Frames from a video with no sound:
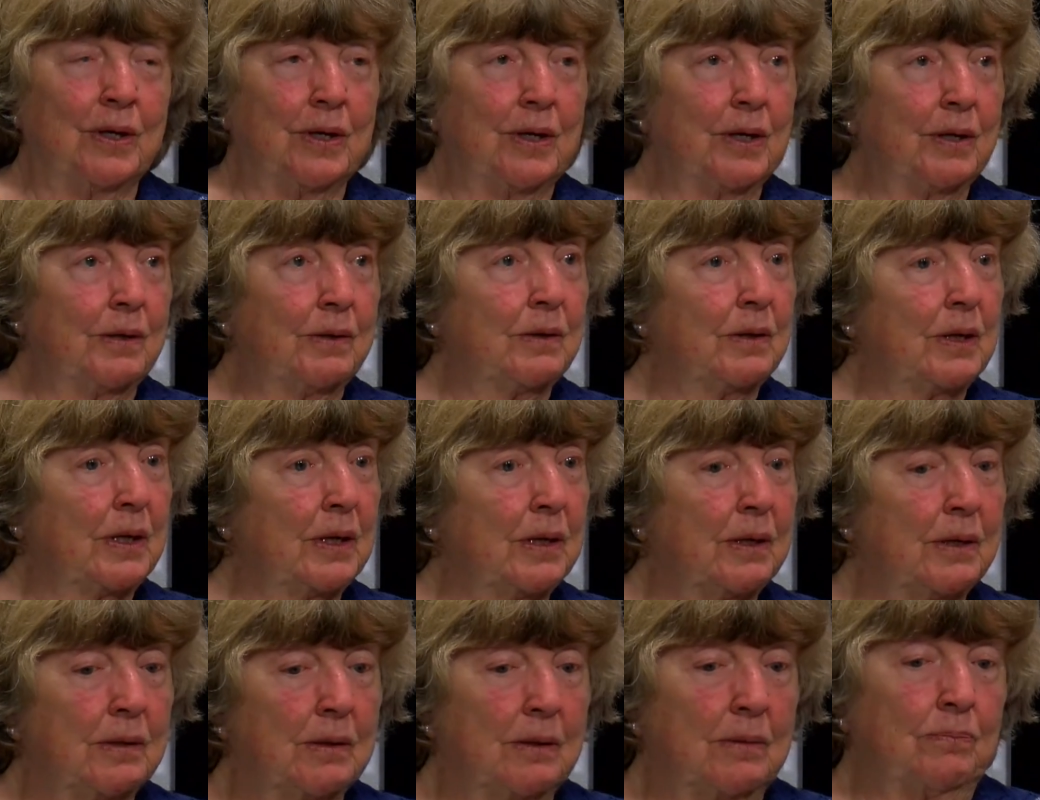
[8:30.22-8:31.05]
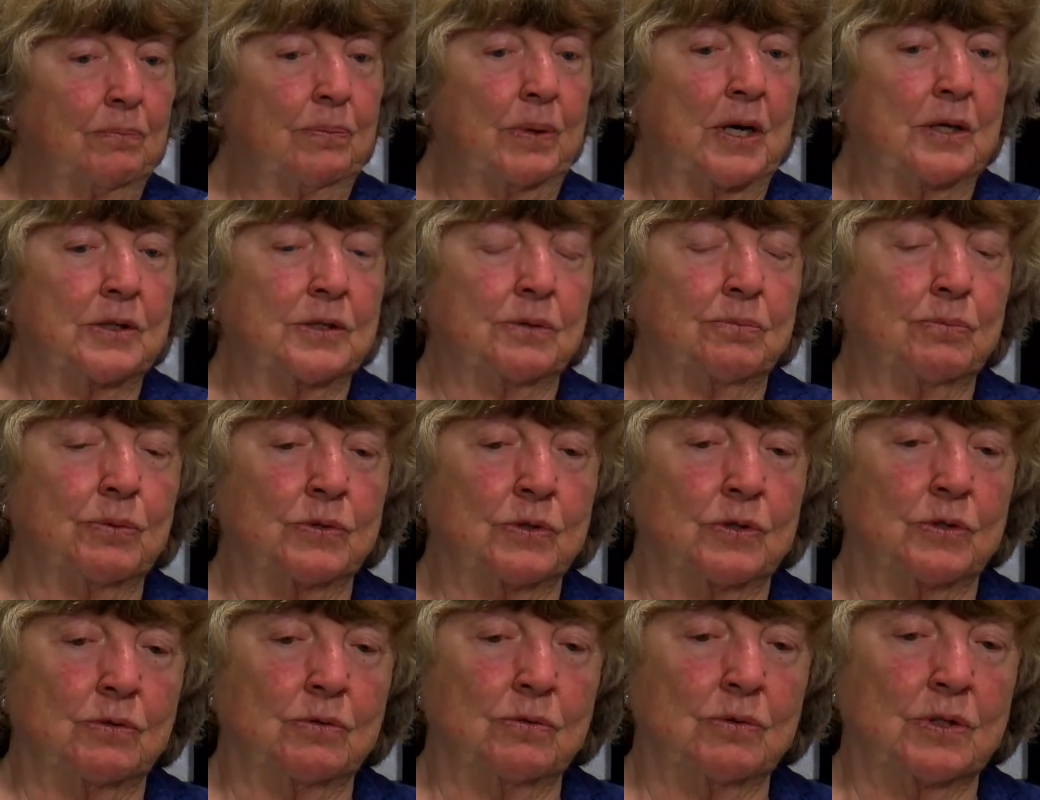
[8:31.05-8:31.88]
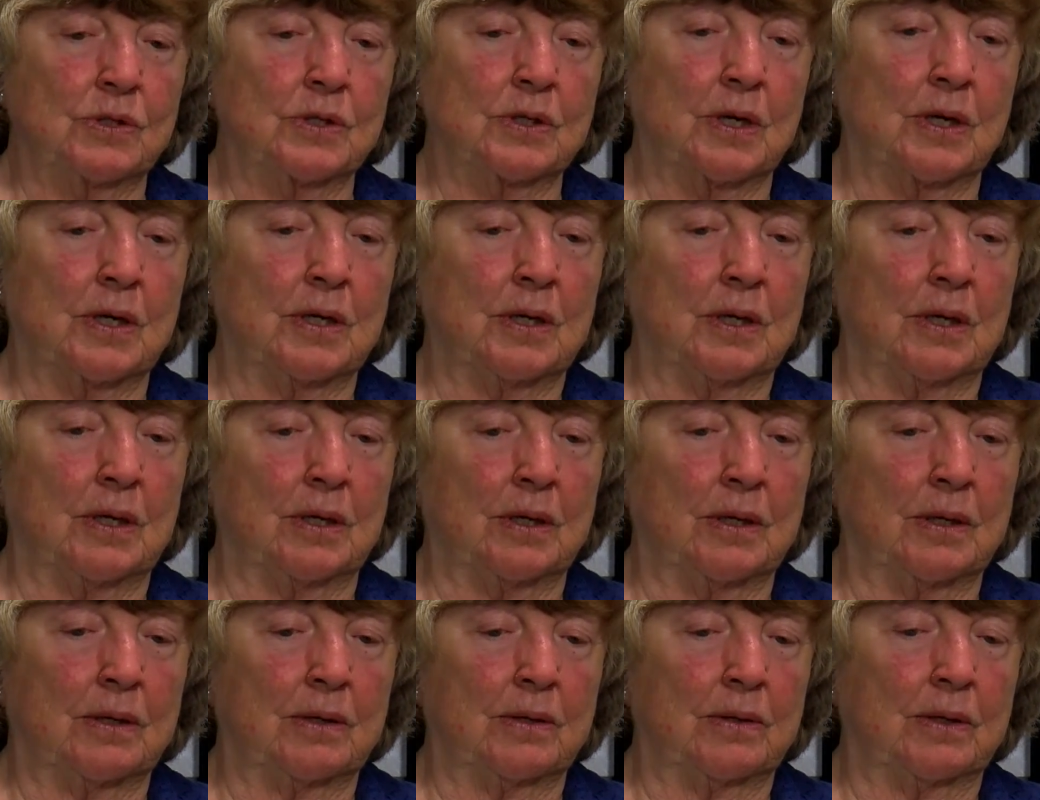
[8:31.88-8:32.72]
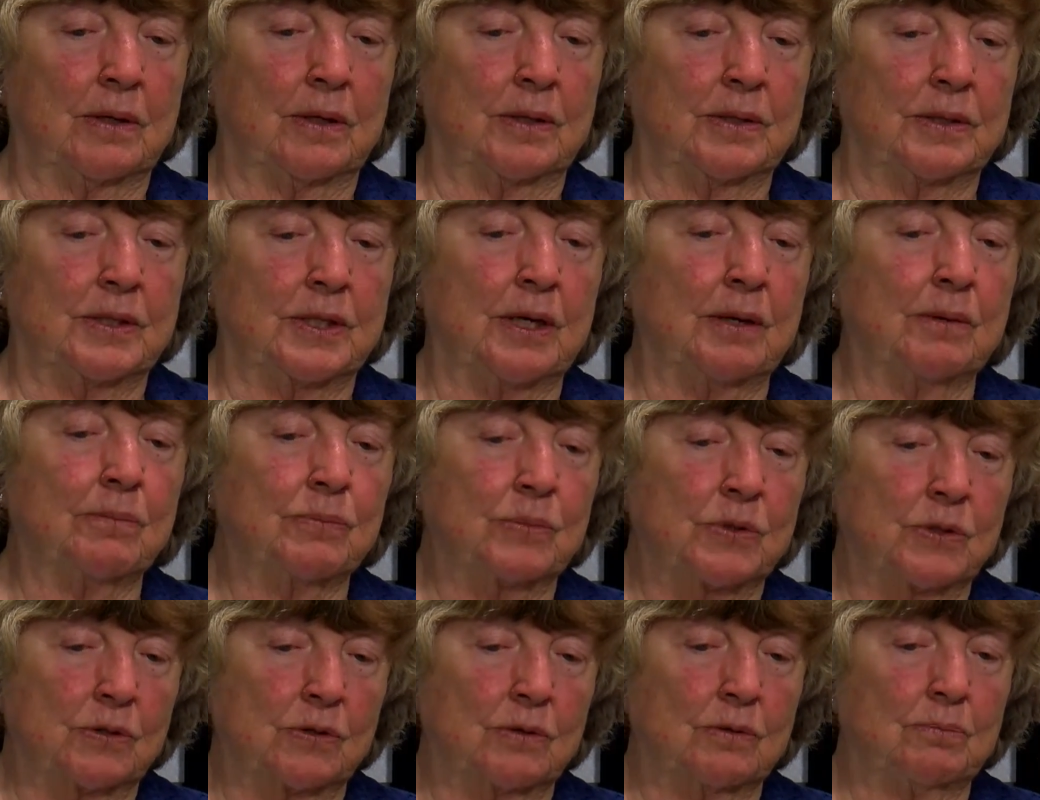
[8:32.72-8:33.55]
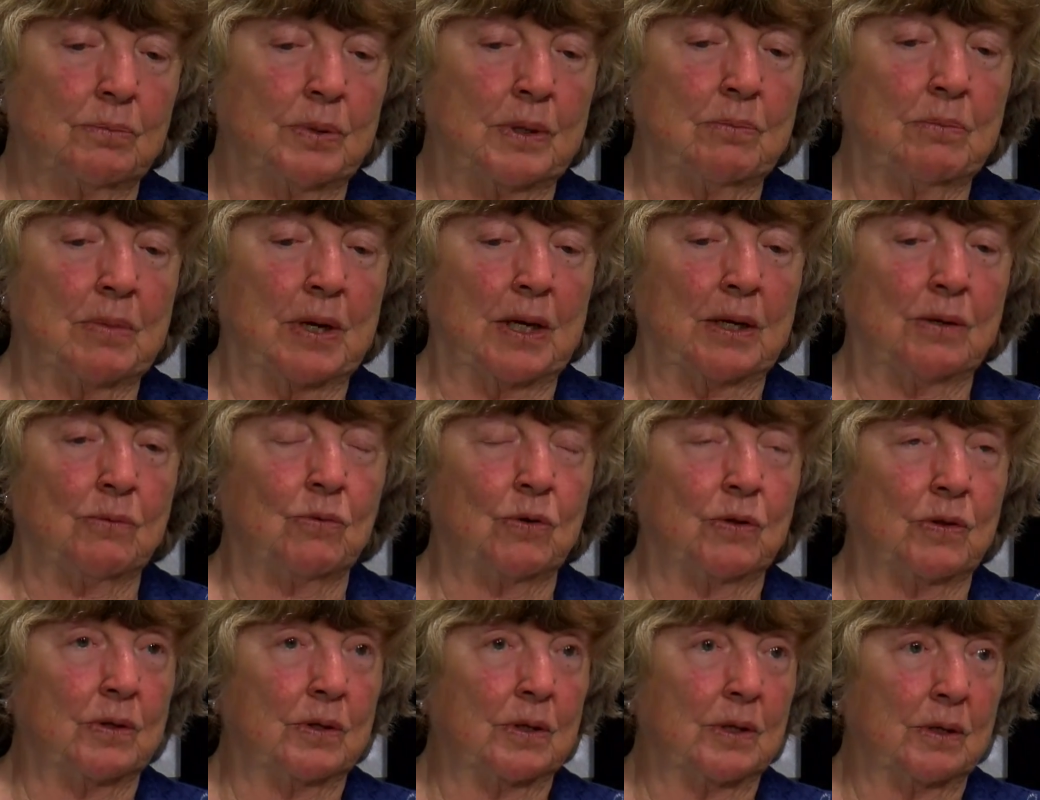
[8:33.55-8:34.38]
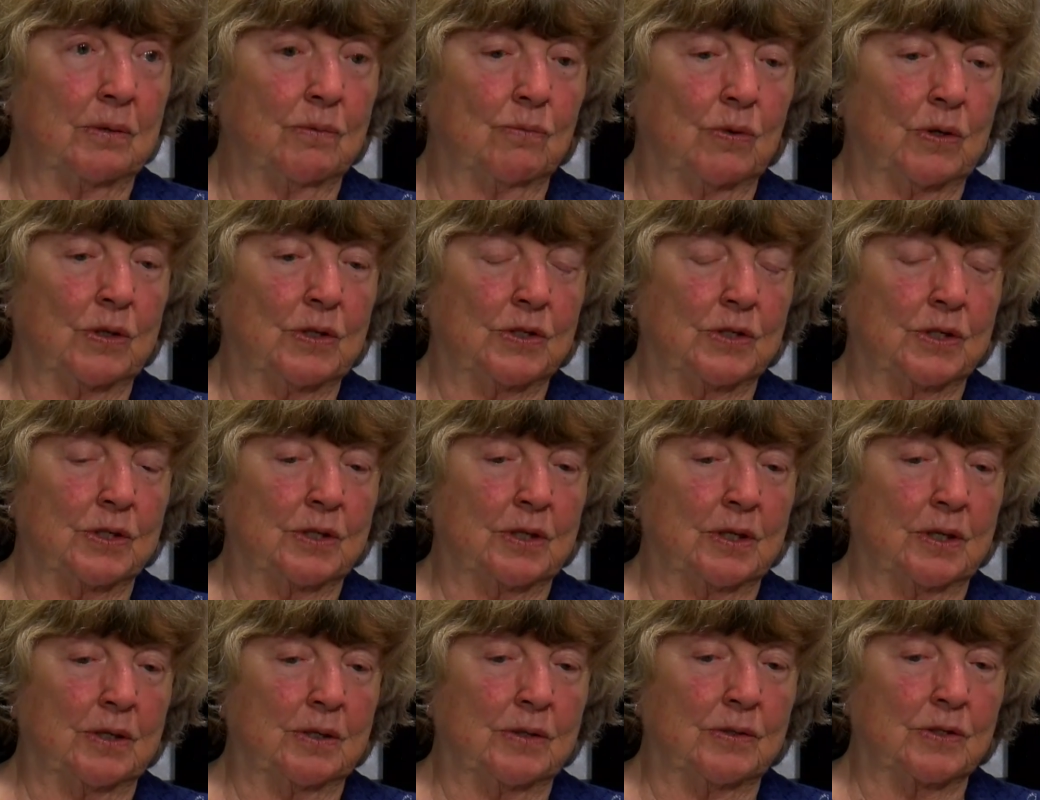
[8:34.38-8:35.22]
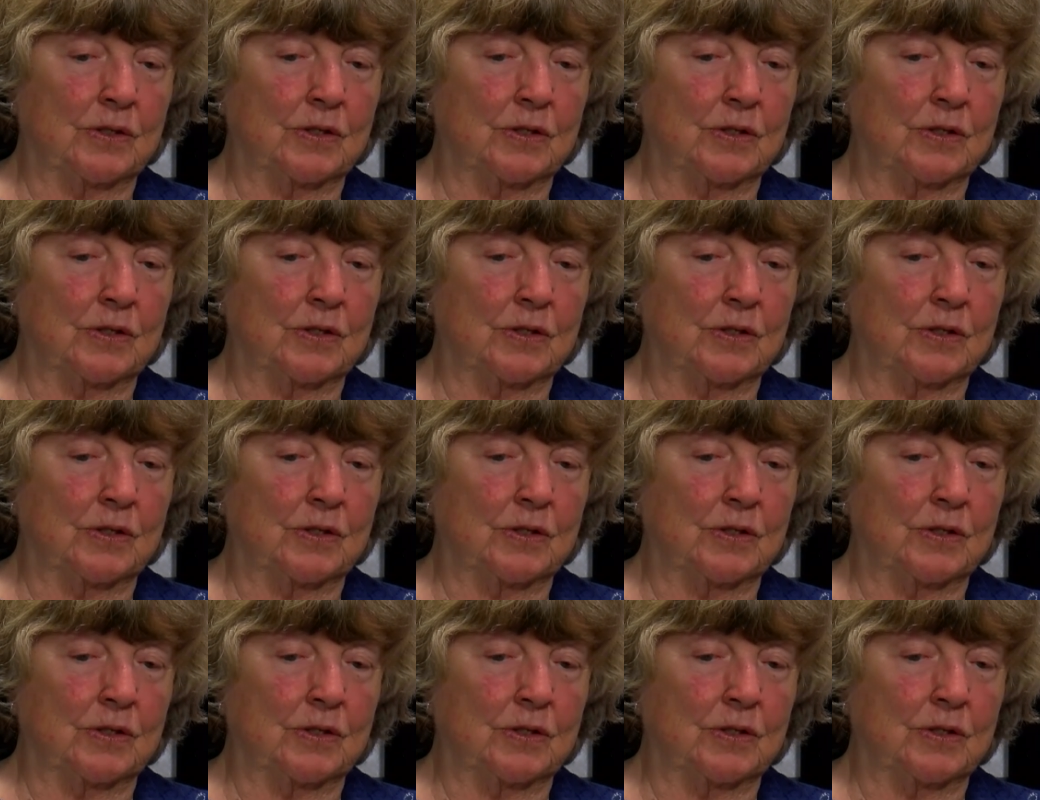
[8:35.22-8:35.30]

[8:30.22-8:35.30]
And a possible suicide attempt could be made with an unwanted gun.